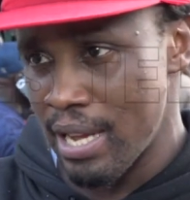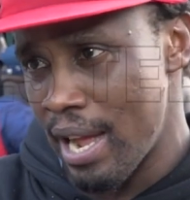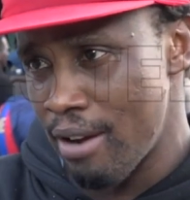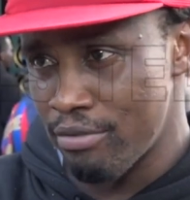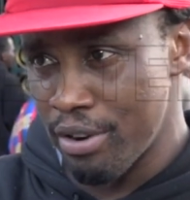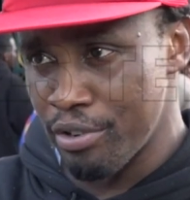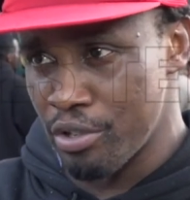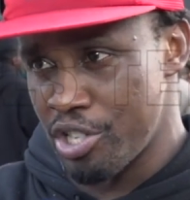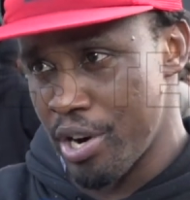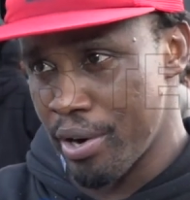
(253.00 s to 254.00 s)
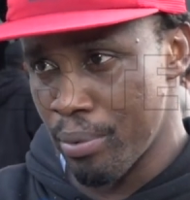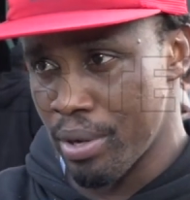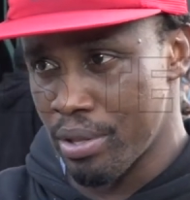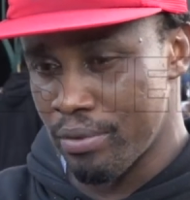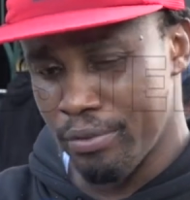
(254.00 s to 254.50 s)
I have revenue sharing
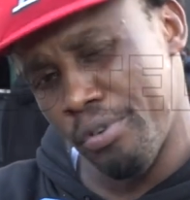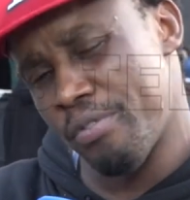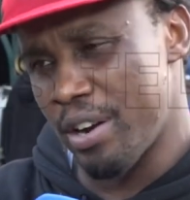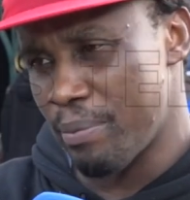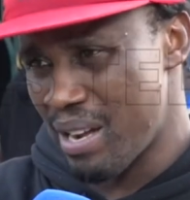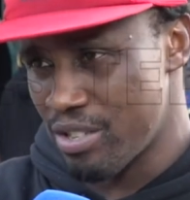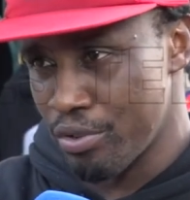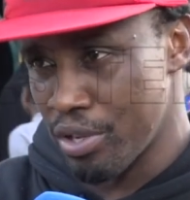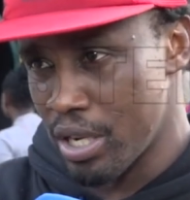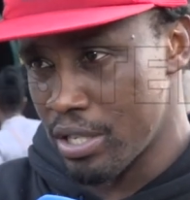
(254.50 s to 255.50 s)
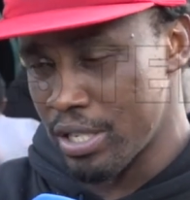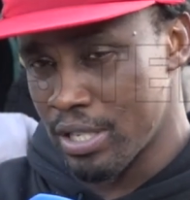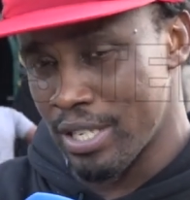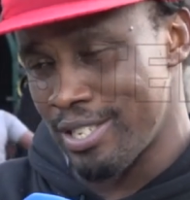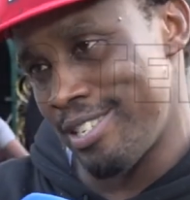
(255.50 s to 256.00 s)
with over the past few years.
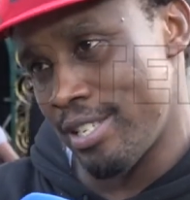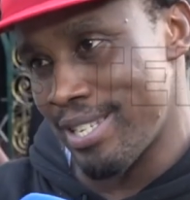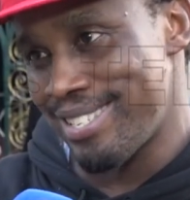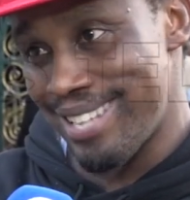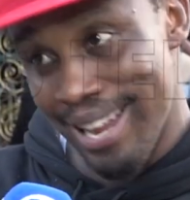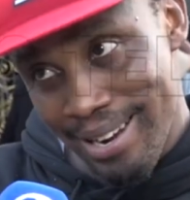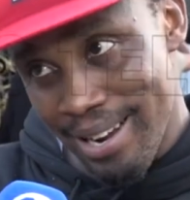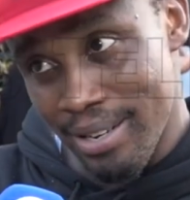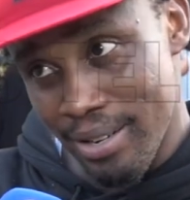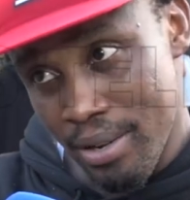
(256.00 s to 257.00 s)
It's a, it's a standard.